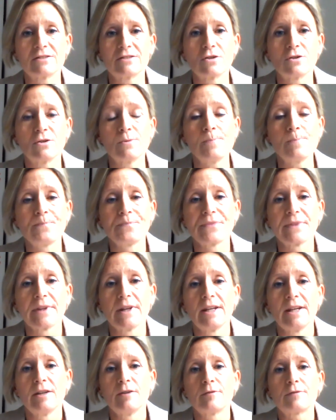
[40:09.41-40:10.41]
So
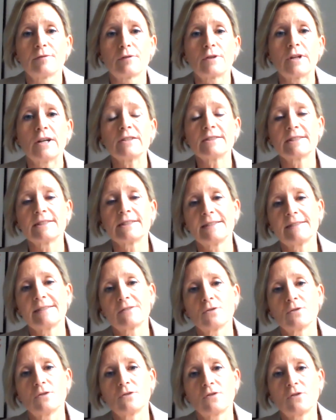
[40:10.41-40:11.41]
for us,
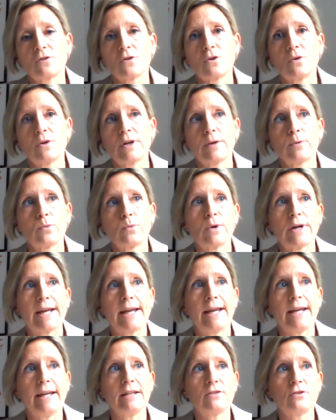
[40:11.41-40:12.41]
it's also a
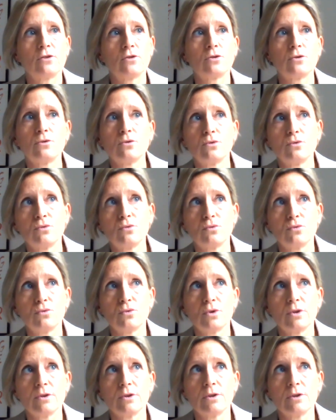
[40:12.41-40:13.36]
way to